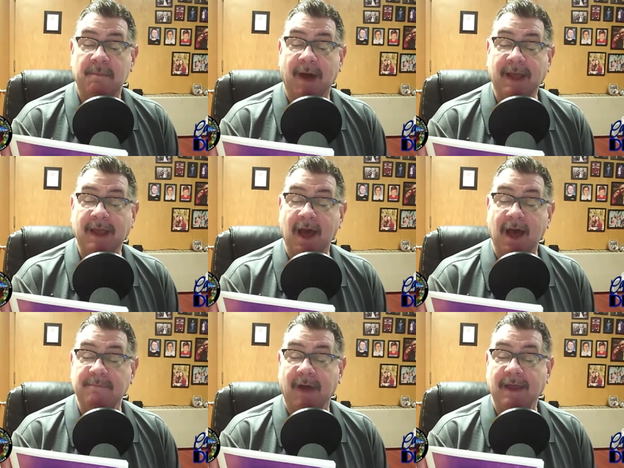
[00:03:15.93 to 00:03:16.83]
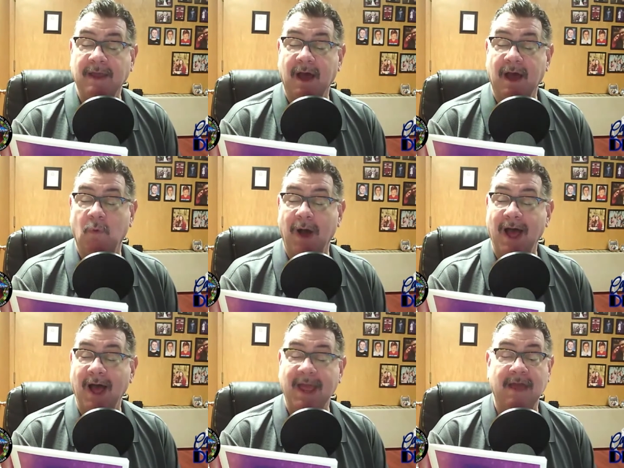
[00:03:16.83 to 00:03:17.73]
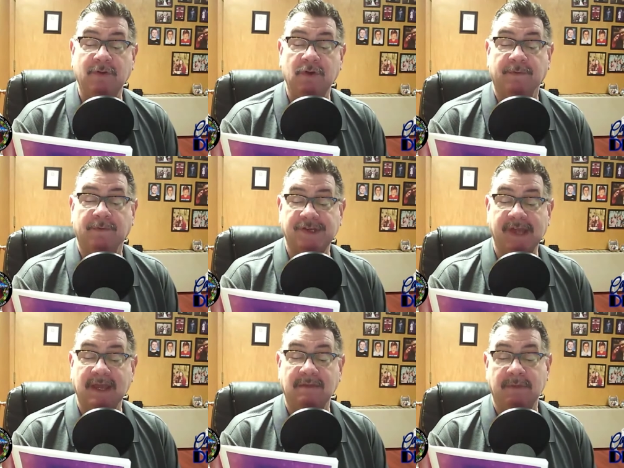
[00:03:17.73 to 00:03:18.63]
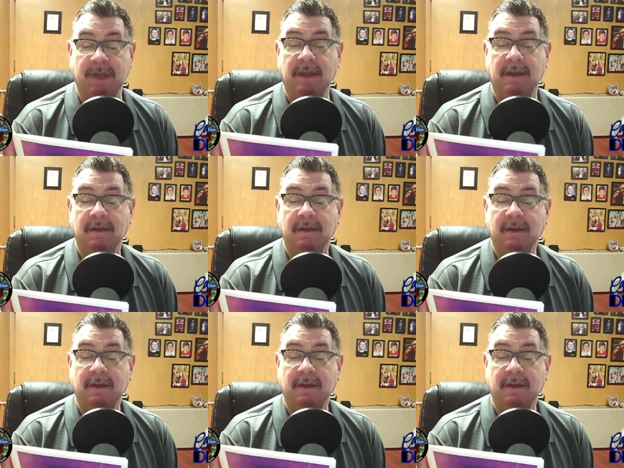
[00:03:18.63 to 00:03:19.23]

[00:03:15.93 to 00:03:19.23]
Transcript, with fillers: My God, my God, why have you forsaken me?